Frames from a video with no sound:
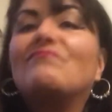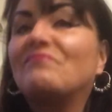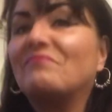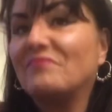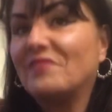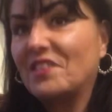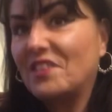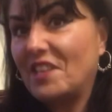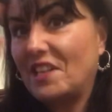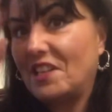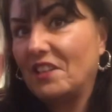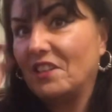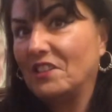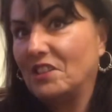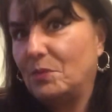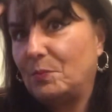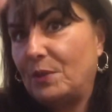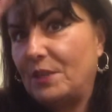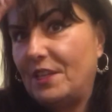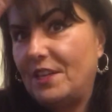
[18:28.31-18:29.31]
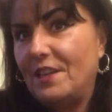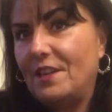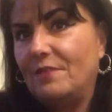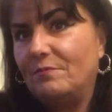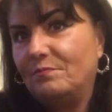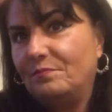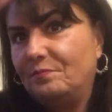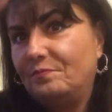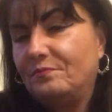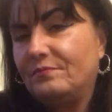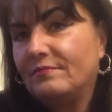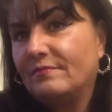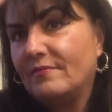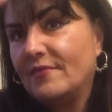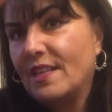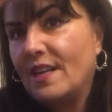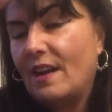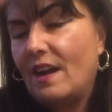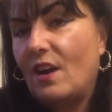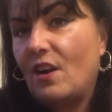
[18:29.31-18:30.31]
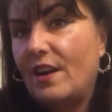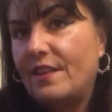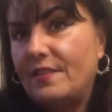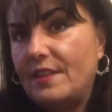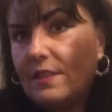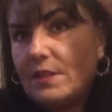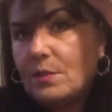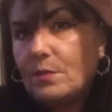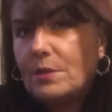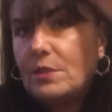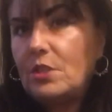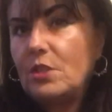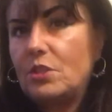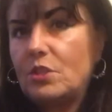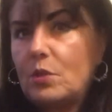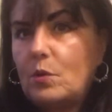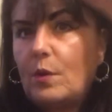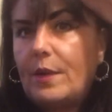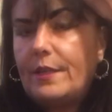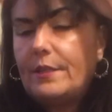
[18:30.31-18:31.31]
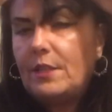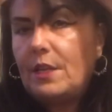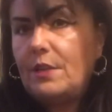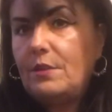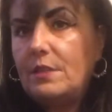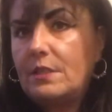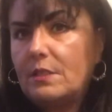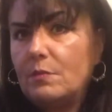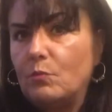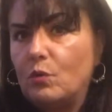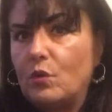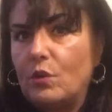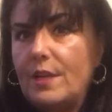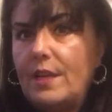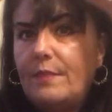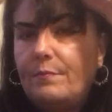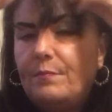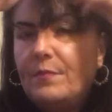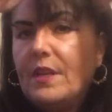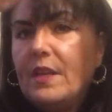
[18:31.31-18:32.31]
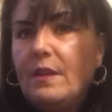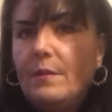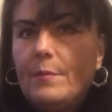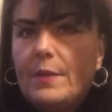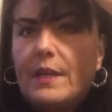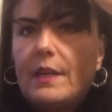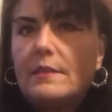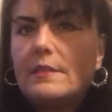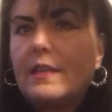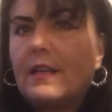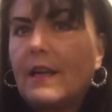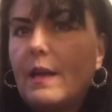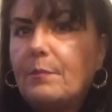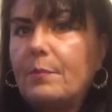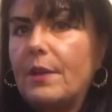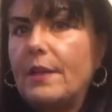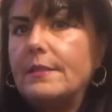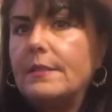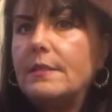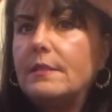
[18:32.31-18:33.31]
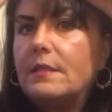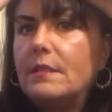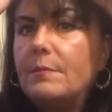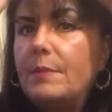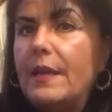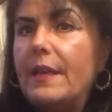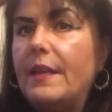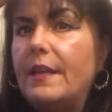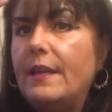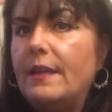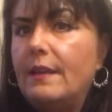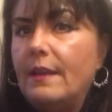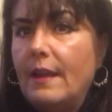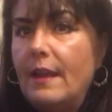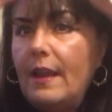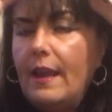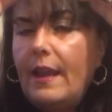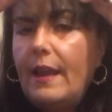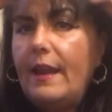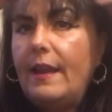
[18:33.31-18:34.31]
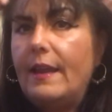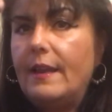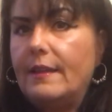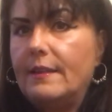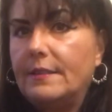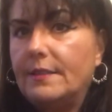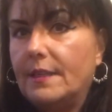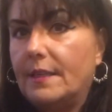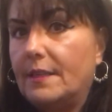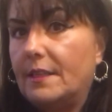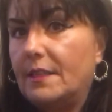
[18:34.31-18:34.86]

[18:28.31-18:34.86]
I think it looks pretty good. Alright, this was just a quick do this morning because I got places to be, and